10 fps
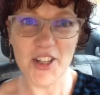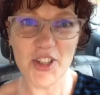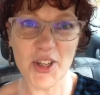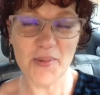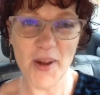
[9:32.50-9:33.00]
just
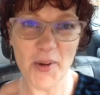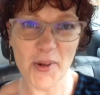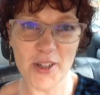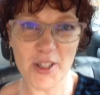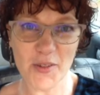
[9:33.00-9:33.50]
took my
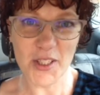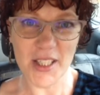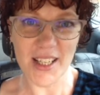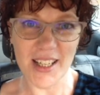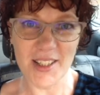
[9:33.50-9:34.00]
orders for
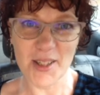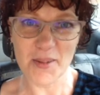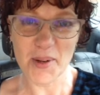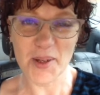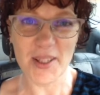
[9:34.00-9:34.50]
today to the
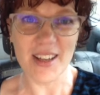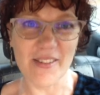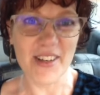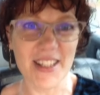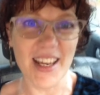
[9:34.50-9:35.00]
post
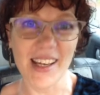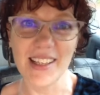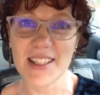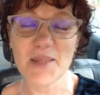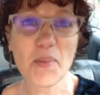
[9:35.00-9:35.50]
office and
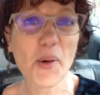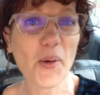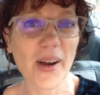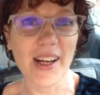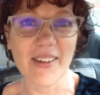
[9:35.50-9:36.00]
it's
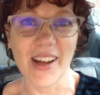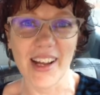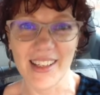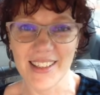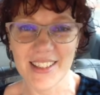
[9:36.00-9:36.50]
pouring
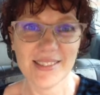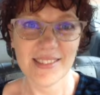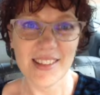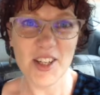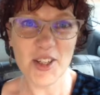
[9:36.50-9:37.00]
rain.
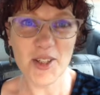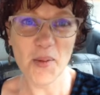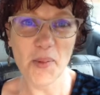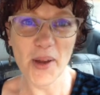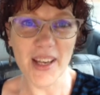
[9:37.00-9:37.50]
There's no
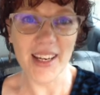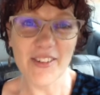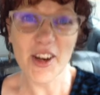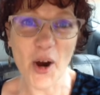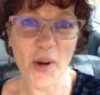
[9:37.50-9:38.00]
point in
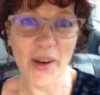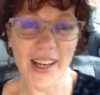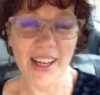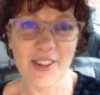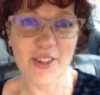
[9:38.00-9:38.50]
even
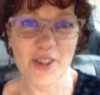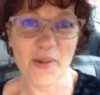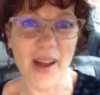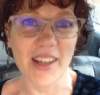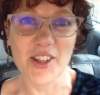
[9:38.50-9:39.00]
hurrying through the
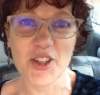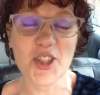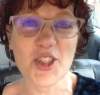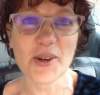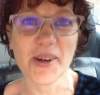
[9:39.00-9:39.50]
rain. You're
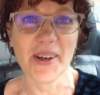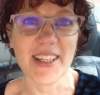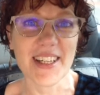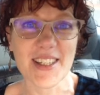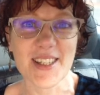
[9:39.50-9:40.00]
still going
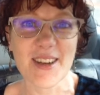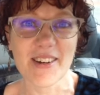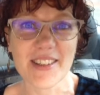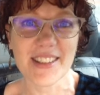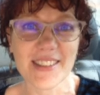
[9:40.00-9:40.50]
to get
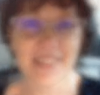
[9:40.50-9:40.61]
soaked.